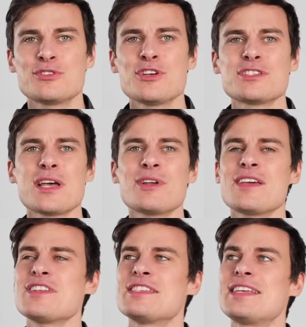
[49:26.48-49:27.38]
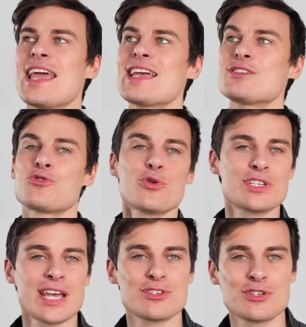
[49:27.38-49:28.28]
as soon as someone even dares draw
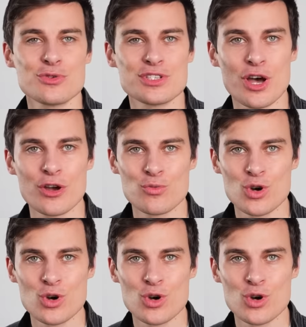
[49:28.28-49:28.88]
attention to his own